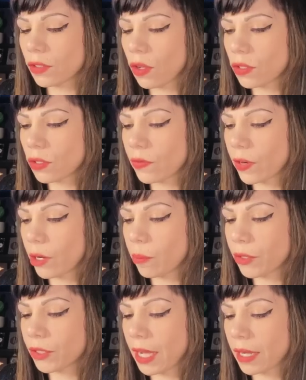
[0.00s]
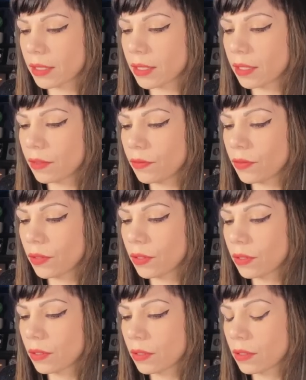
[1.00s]
also very protective,
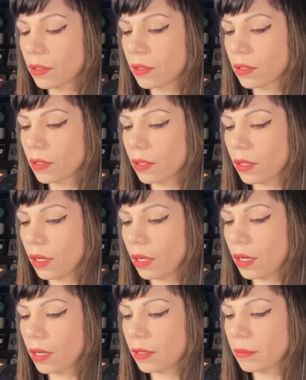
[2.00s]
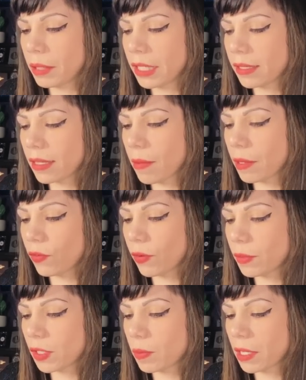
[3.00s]
uh, but it's coming
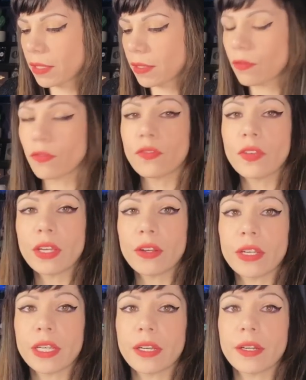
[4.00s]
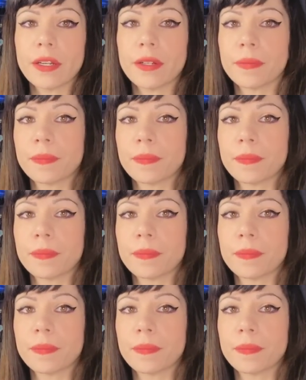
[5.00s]
from a space of fear here.